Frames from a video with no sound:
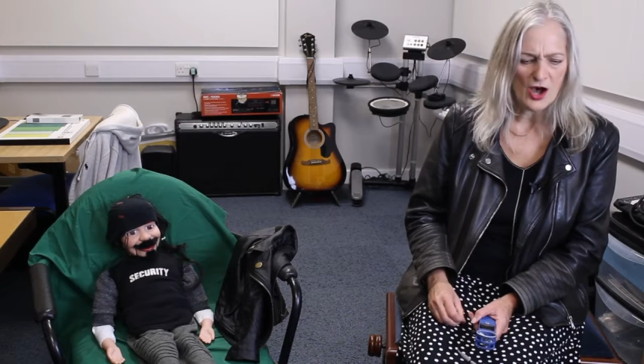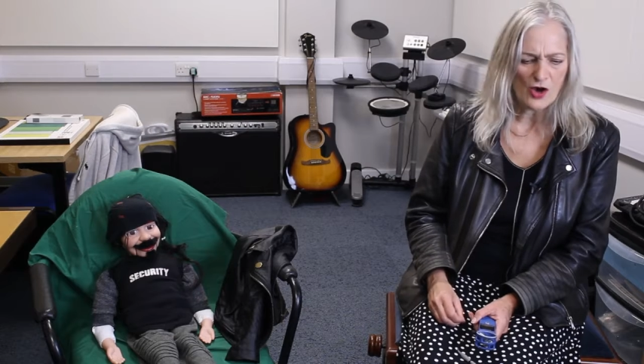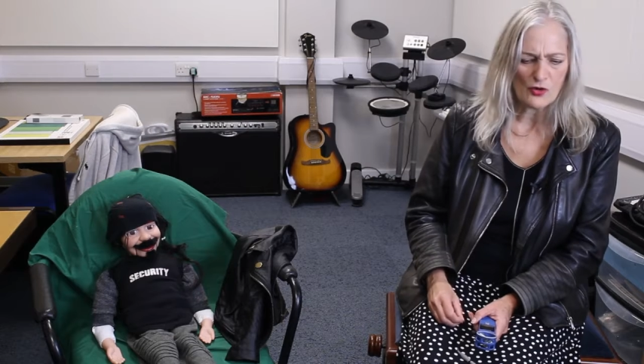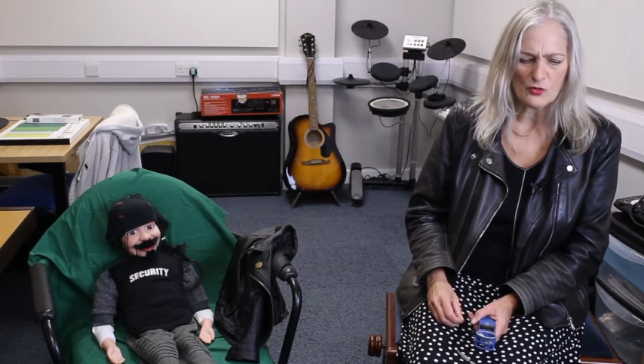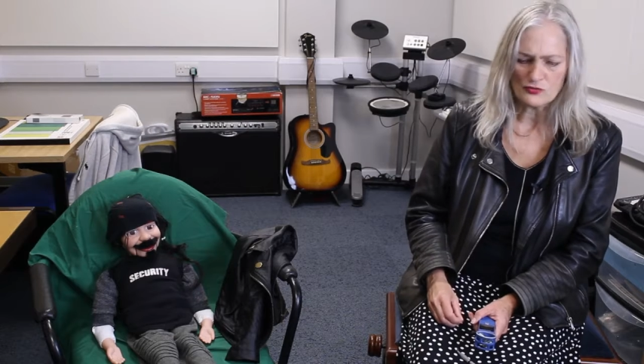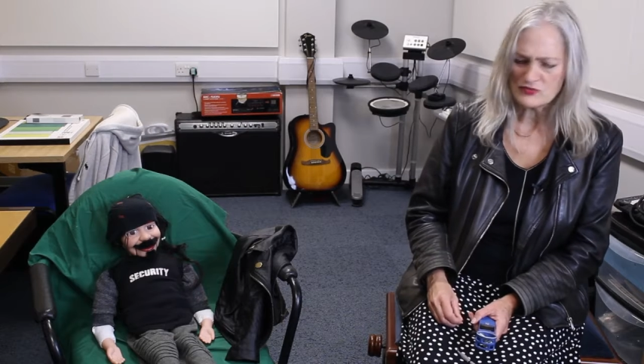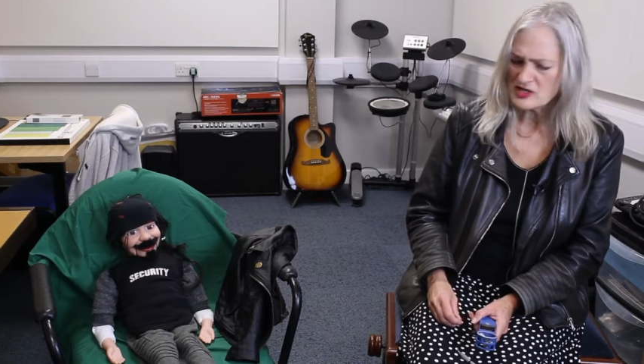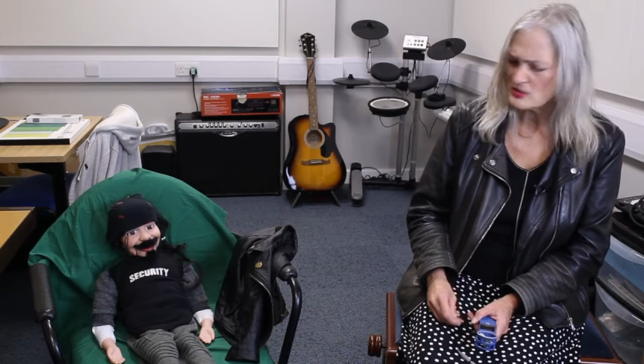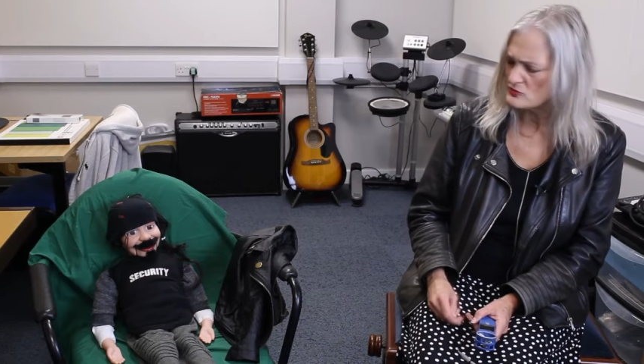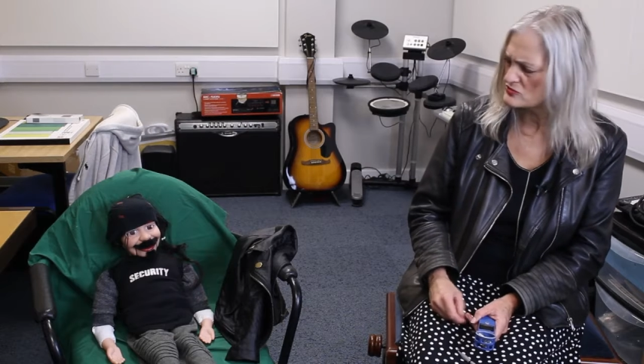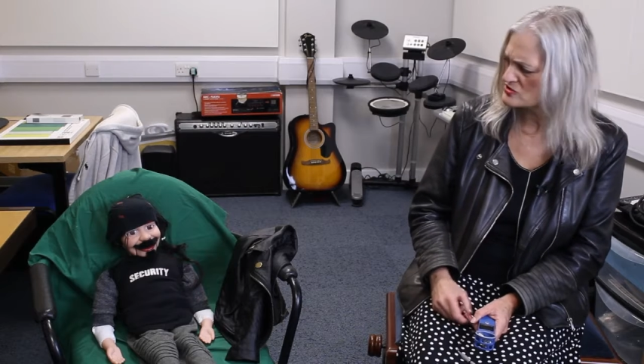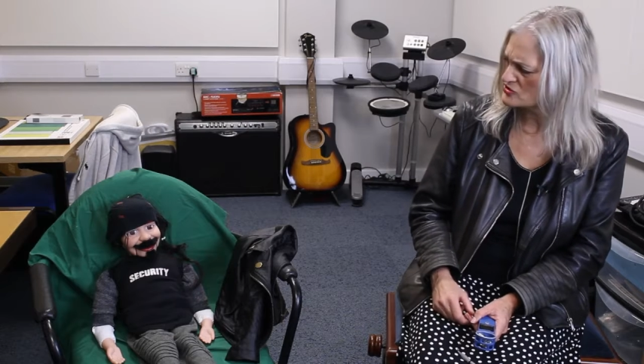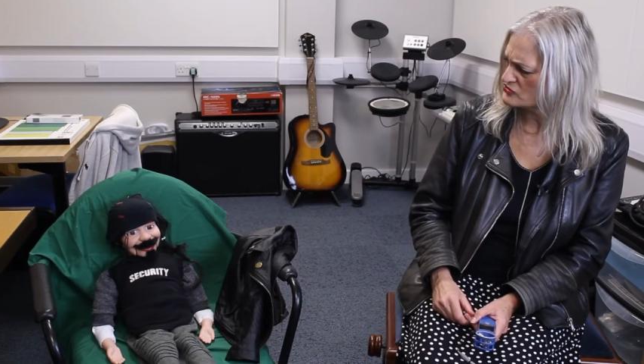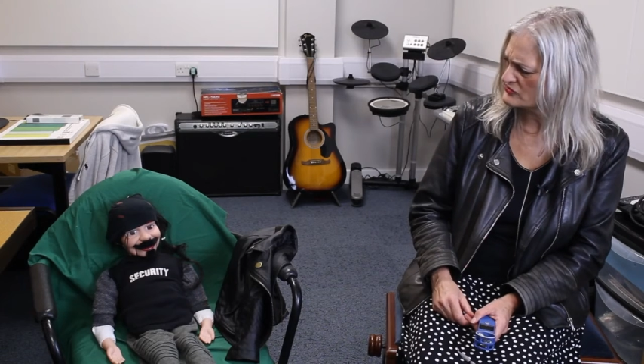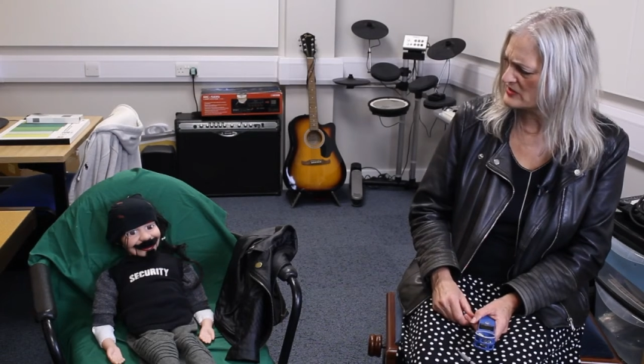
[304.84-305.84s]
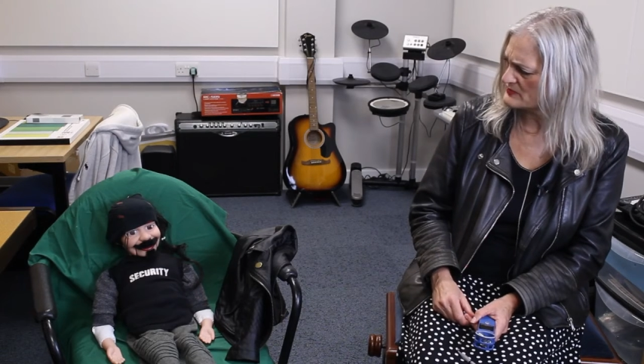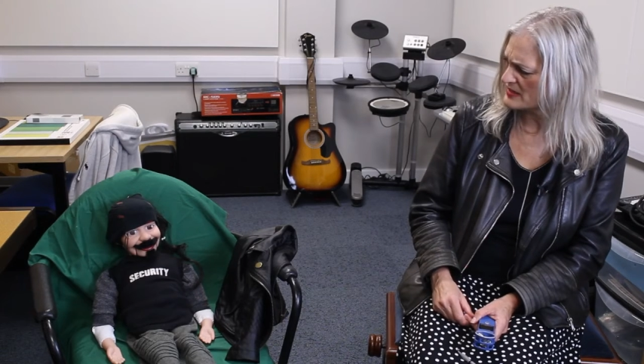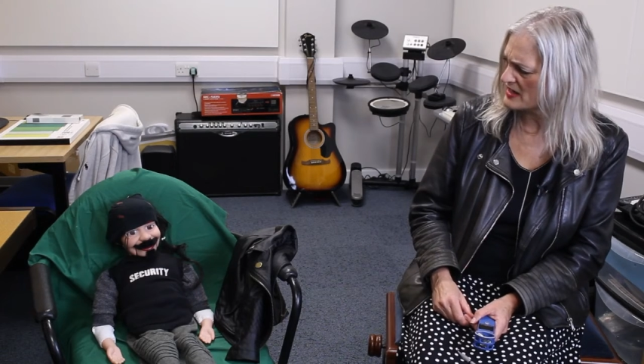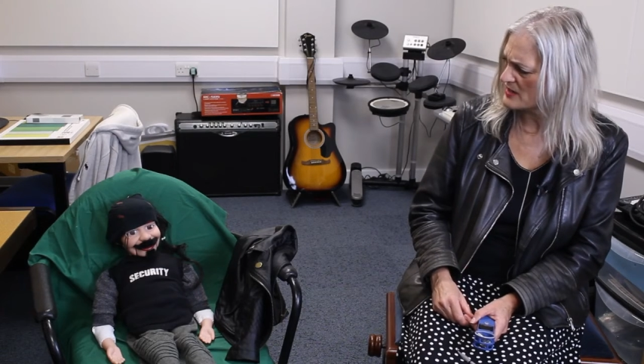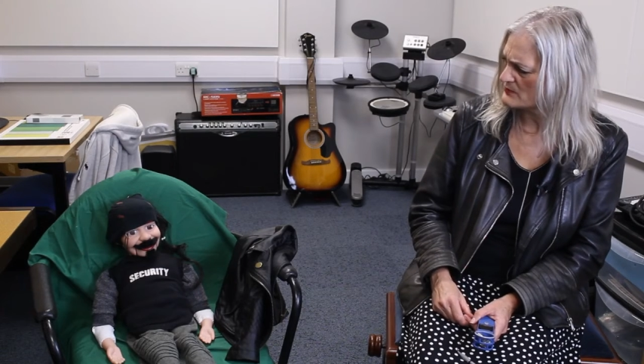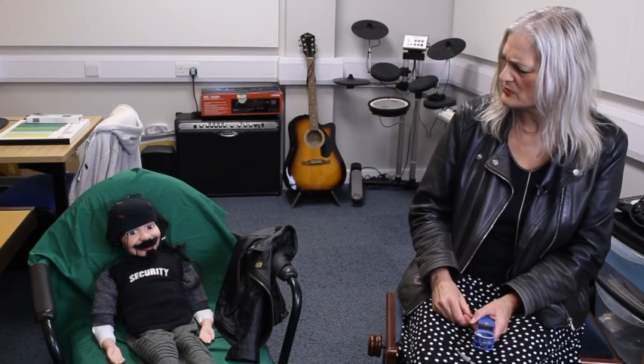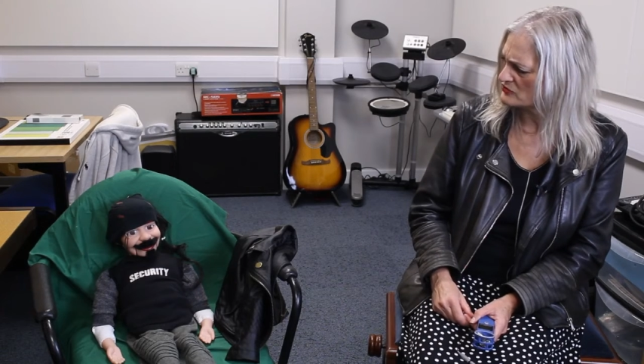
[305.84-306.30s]
oh, Neil's
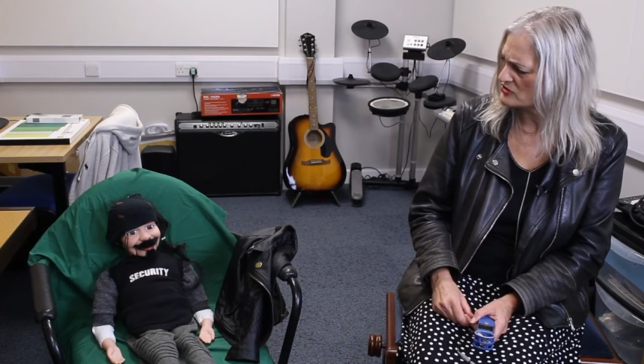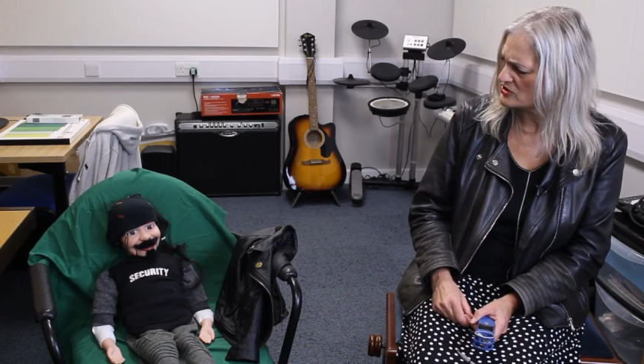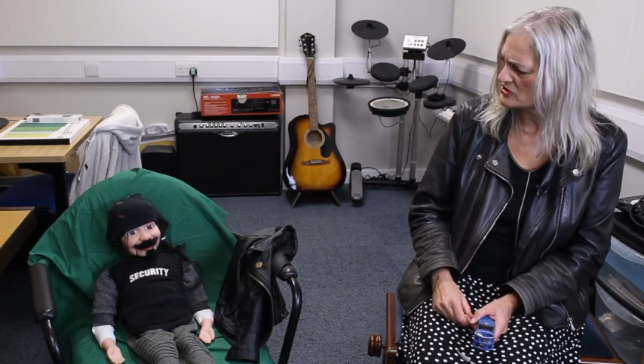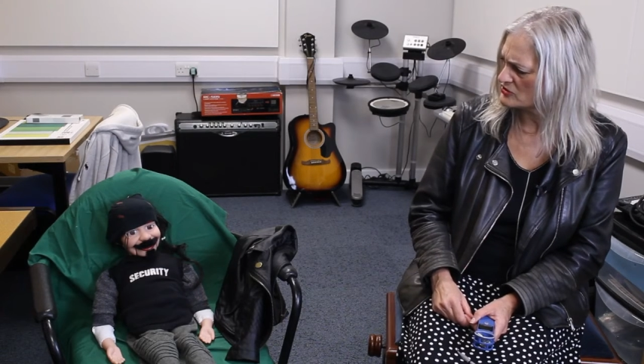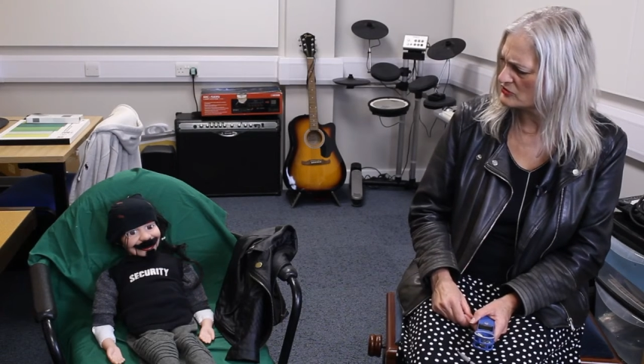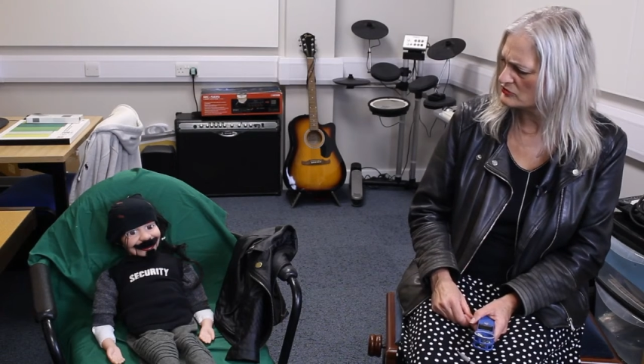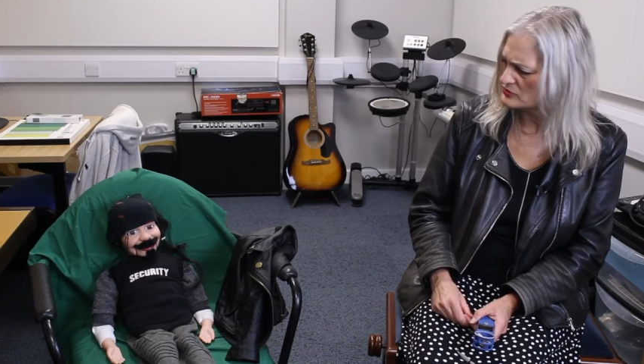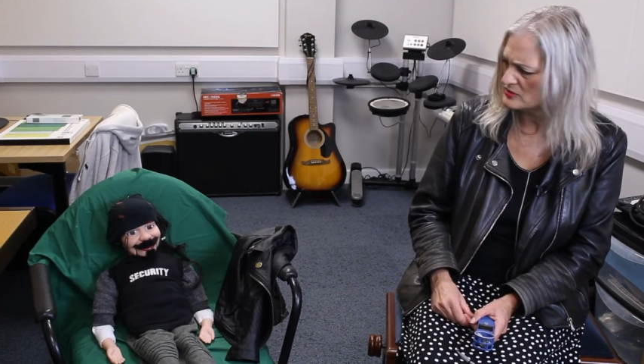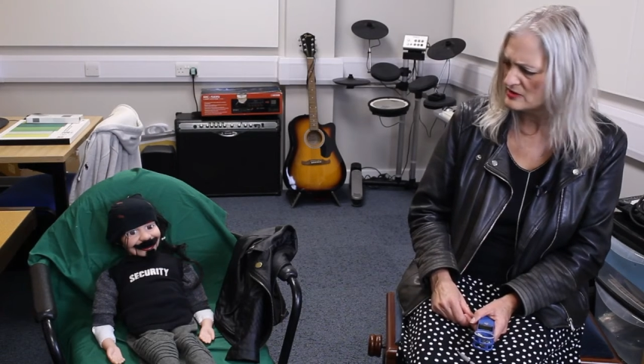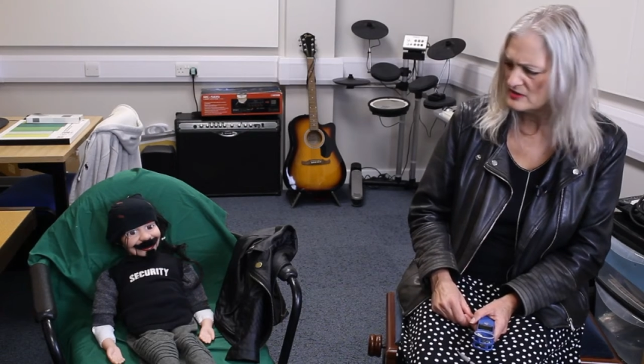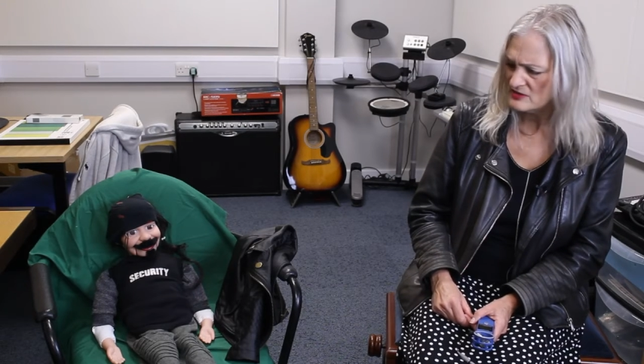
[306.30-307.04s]
creeping up on you.